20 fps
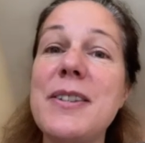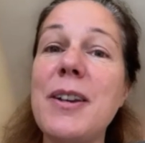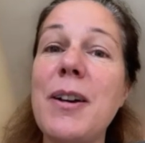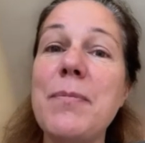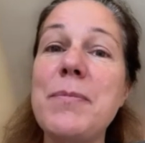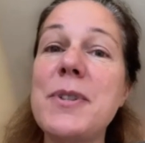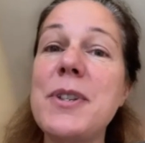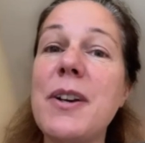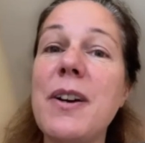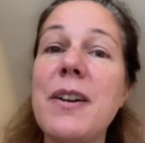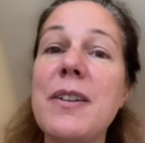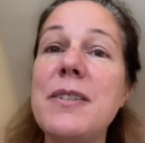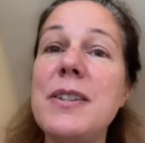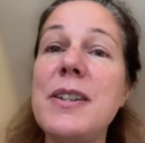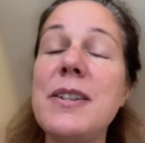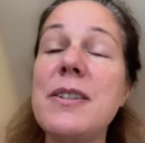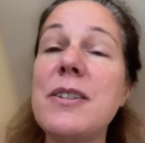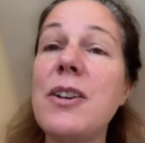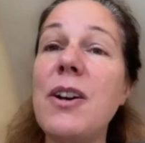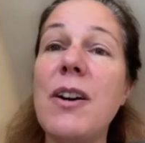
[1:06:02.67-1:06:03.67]
it. Some
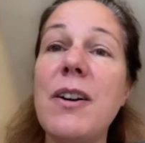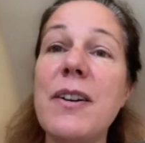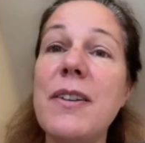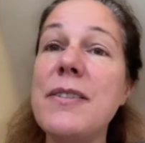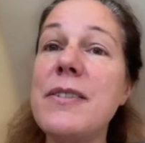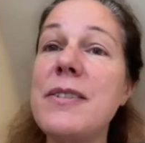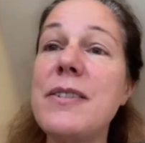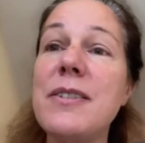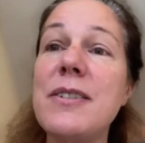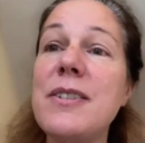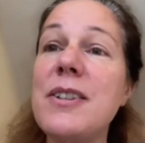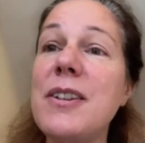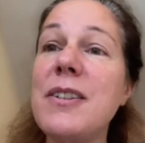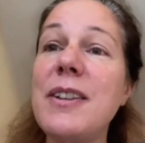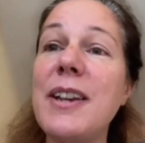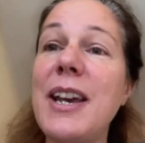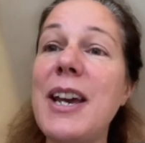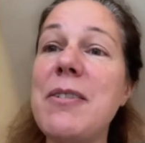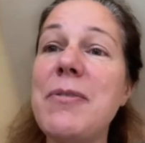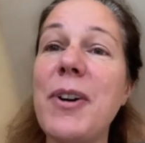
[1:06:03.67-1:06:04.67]
scientists can't, and
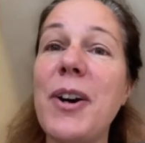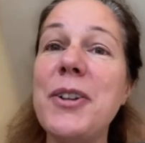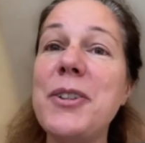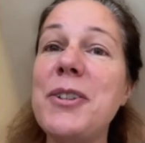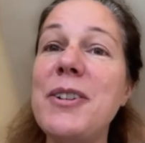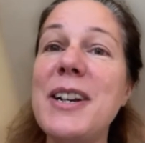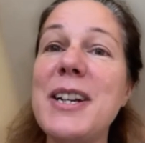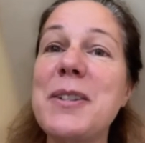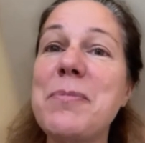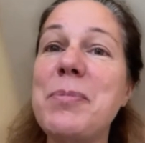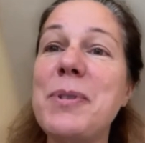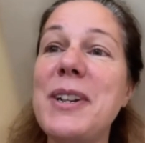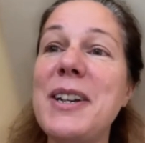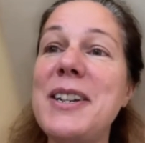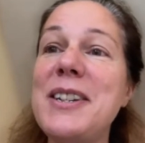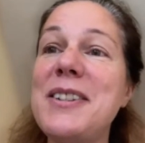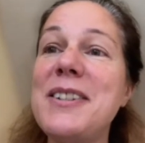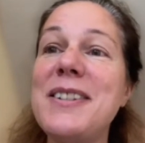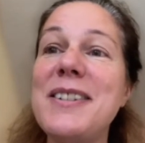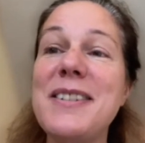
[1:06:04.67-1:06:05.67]
so they have other
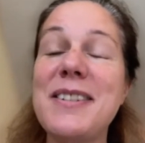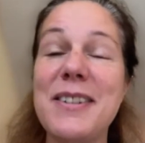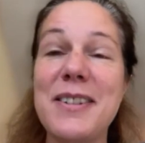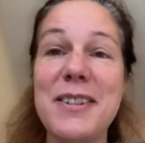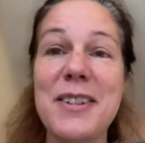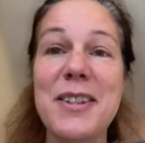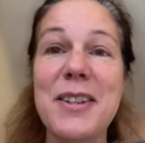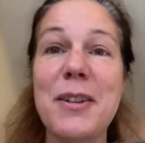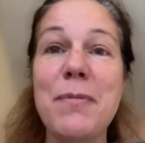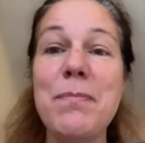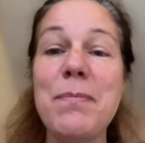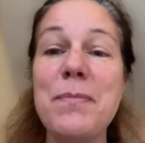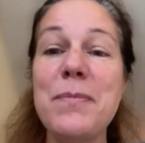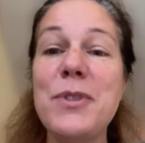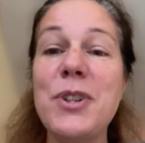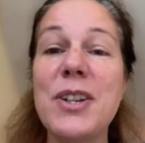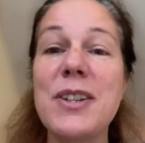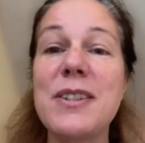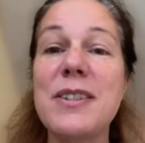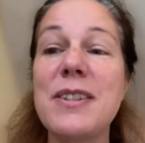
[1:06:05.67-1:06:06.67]
explanations, and
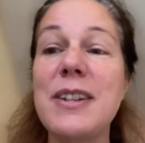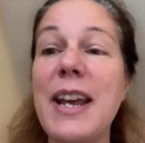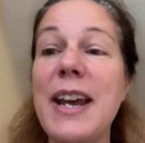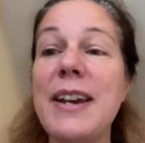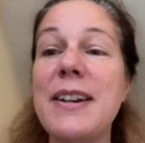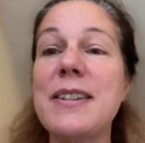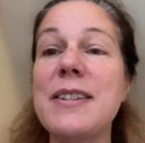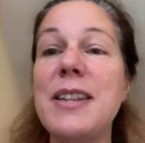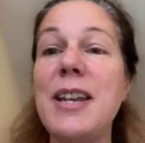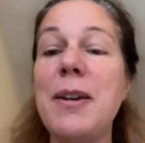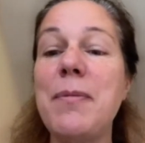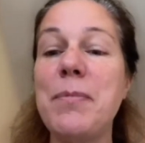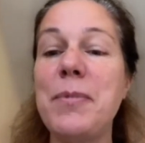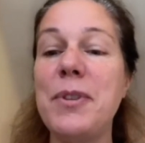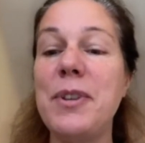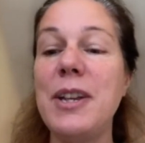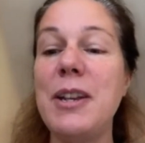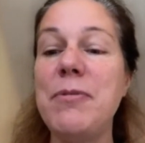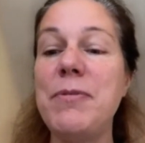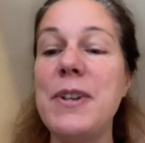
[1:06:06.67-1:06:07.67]
some just
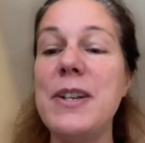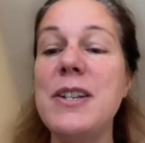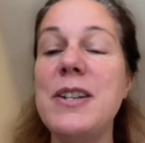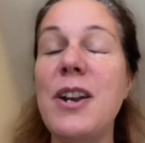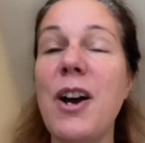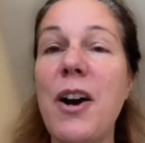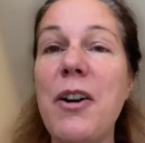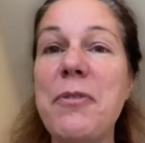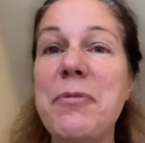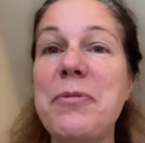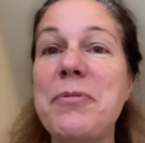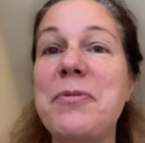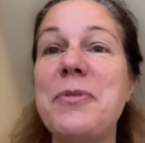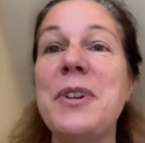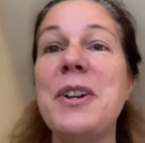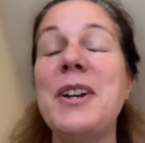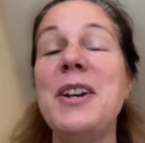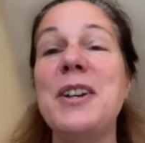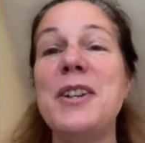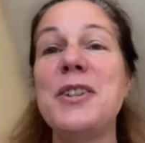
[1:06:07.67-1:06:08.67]
accept that if
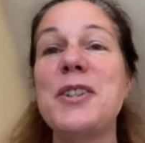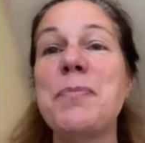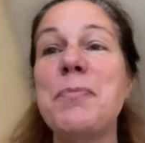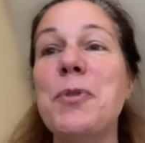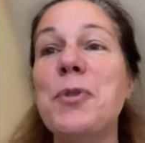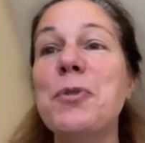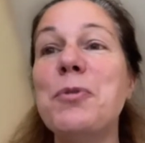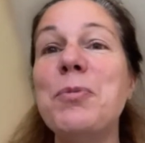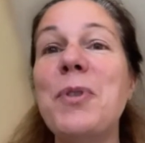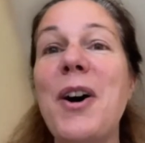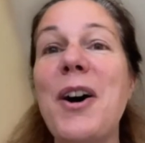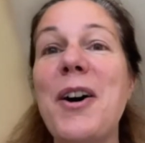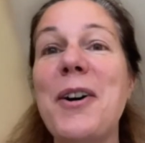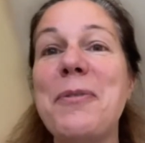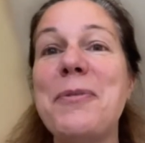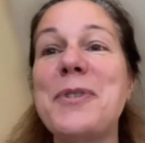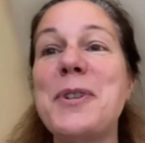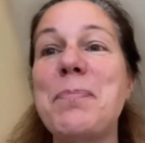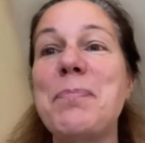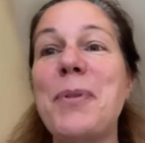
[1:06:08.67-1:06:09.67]
enough small
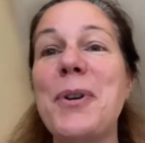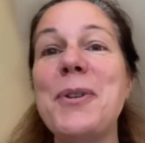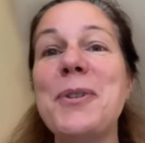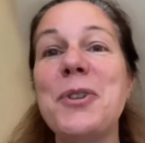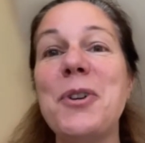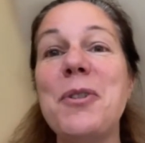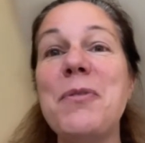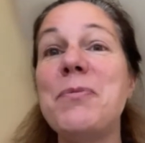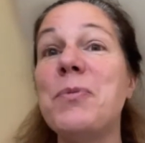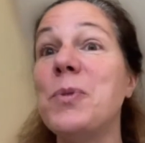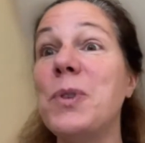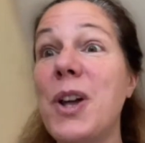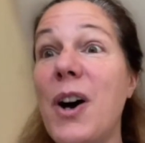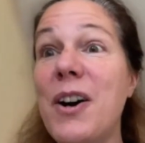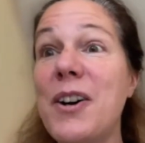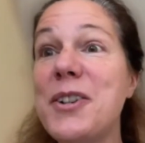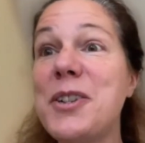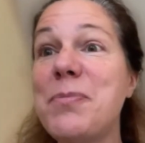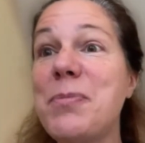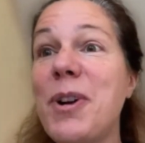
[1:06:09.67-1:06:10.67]
rafts broke off or
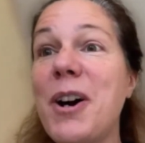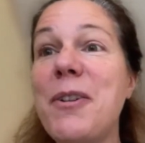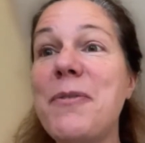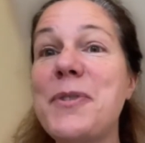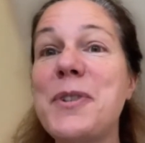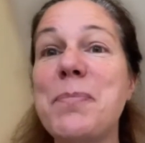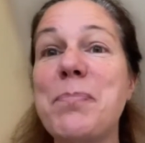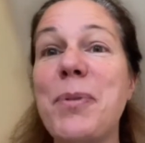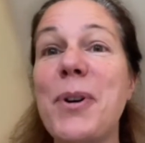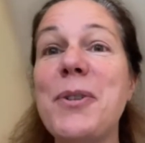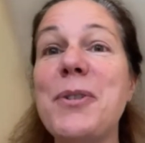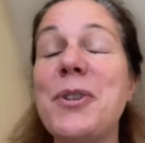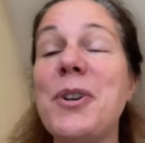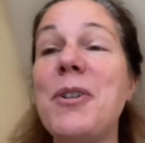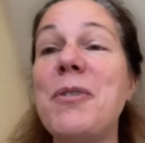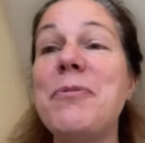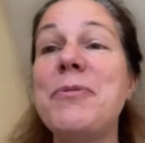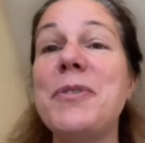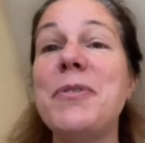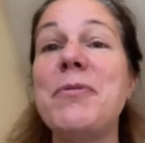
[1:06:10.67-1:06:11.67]
large rafts
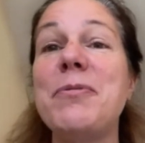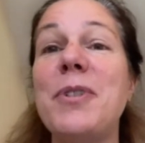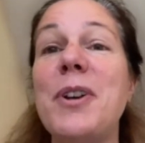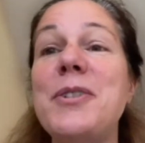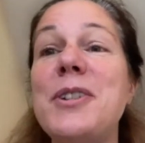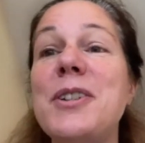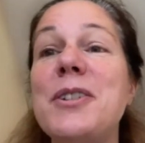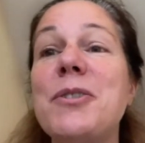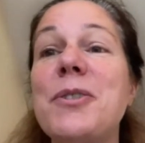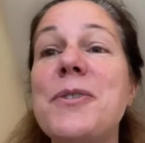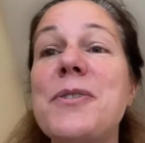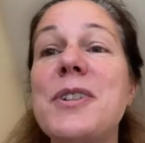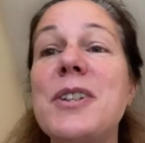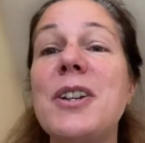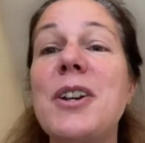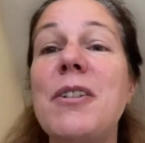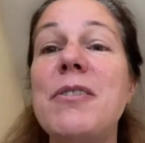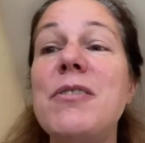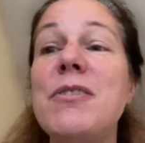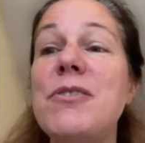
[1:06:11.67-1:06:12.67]
broke off and floated across
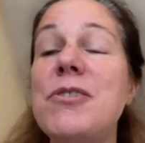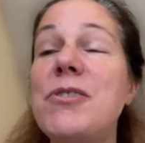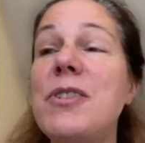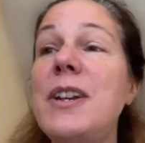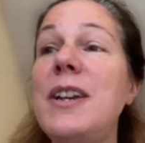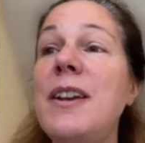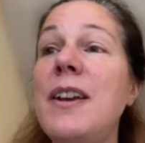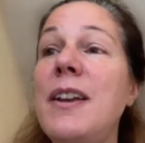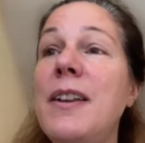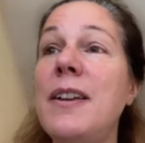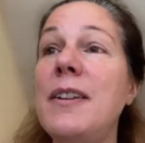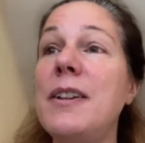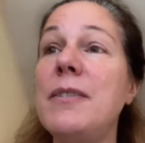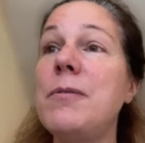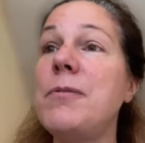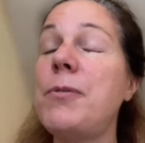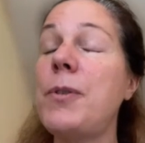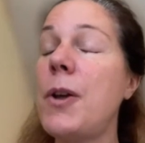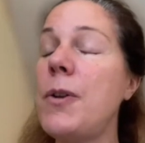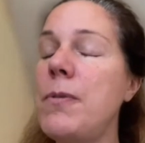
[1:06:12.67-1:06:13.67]
the country,
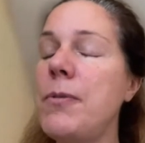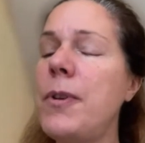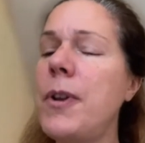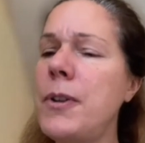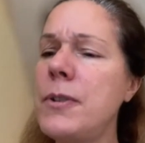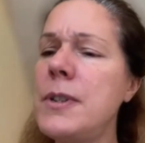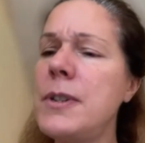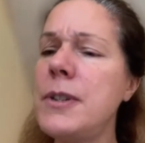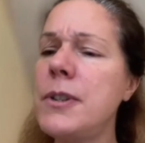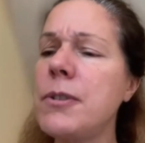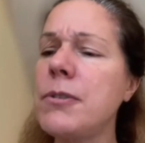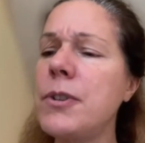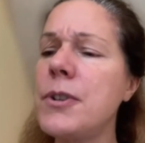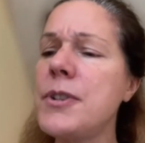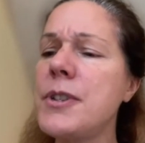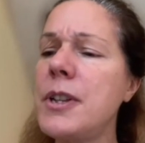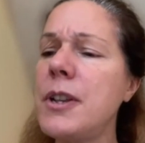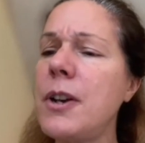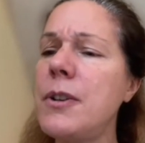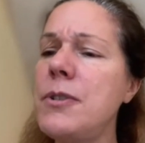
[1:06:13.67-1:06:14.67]
they floated
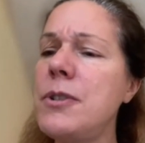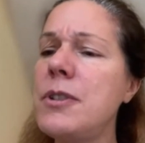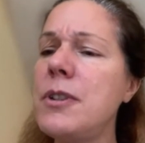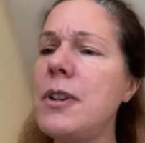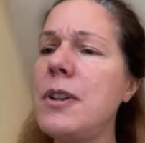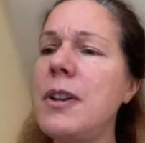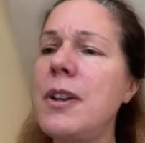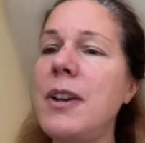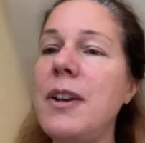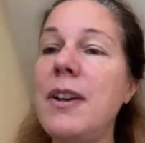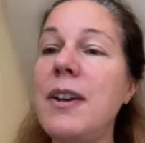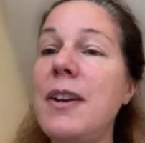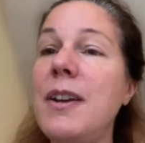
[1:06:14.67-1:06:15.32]
across the ocean.